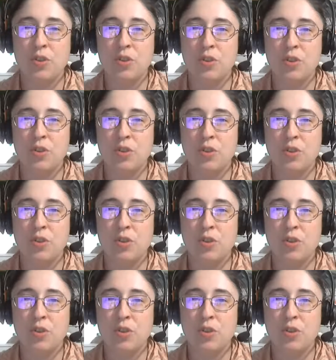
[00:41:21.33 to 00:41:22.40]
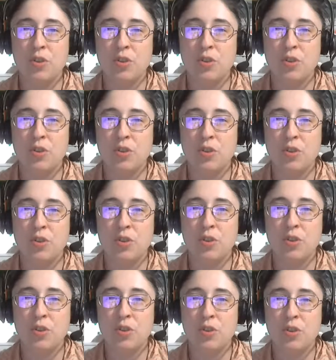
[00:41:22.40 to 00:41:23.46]
How much do they look
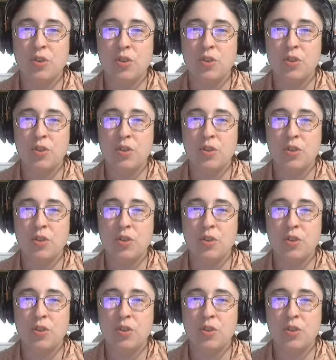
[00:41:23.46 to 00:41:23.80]
physically like